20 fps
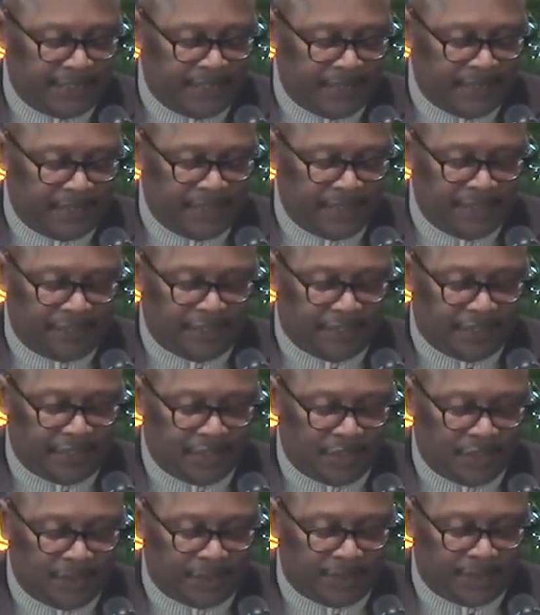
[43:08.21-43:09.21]
Heavenly
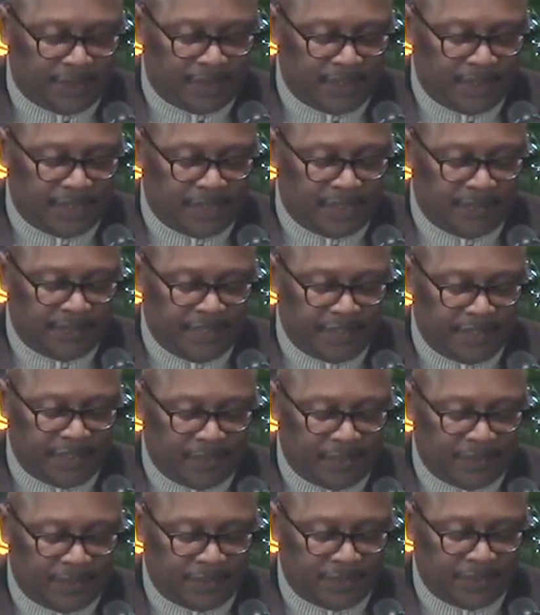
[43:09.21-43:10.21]
Father, with the love that it
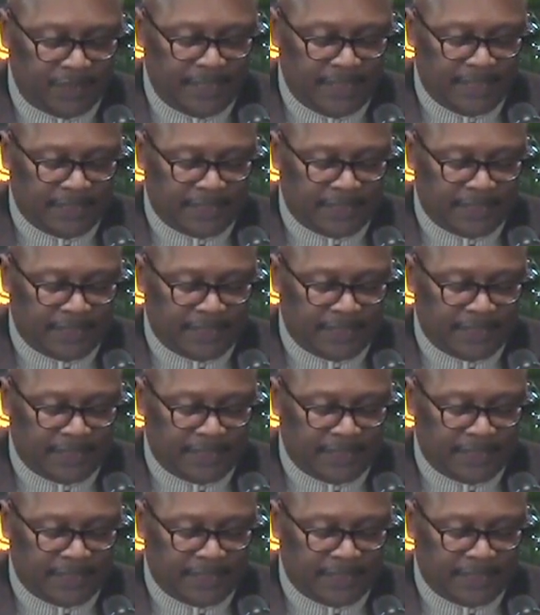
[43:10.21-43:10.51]
was